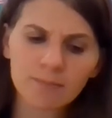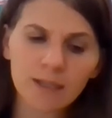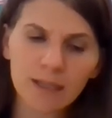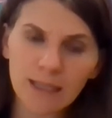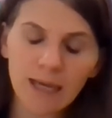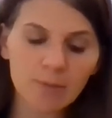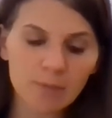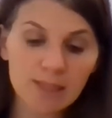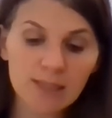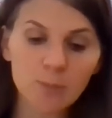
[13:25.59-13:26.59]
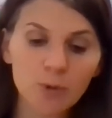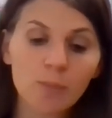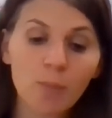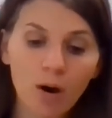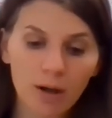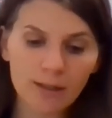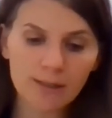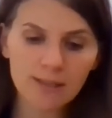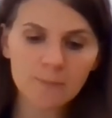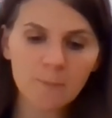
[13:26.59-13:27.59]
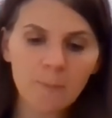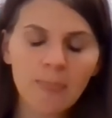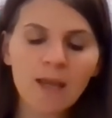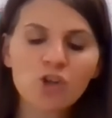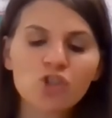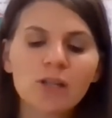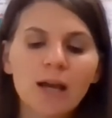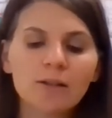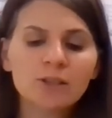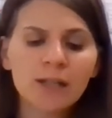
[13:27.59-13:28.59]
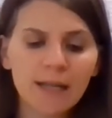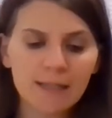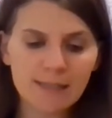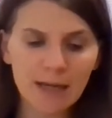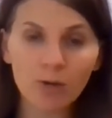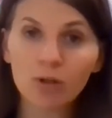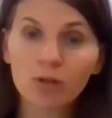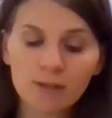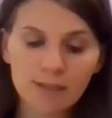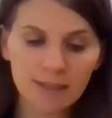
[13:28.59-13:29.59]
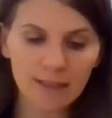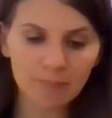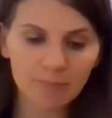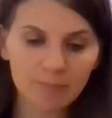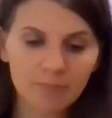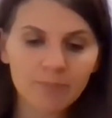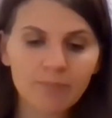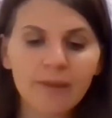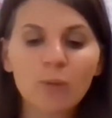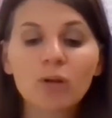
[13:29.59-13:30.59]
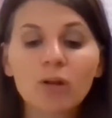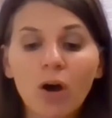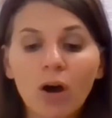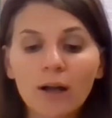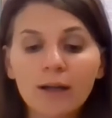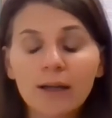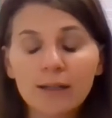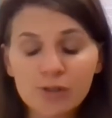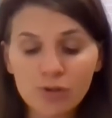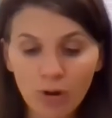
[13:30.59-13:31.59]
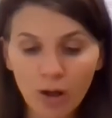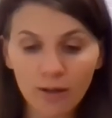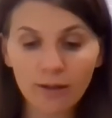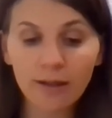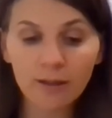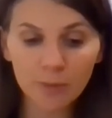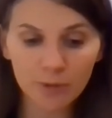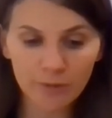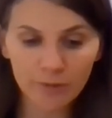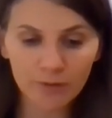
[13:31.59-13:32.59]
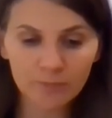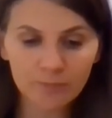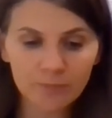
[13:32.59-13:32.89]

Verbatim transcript: Again, Mrs. Murray paused. She held her hands out and looked at them. They were long and strong and beautiful.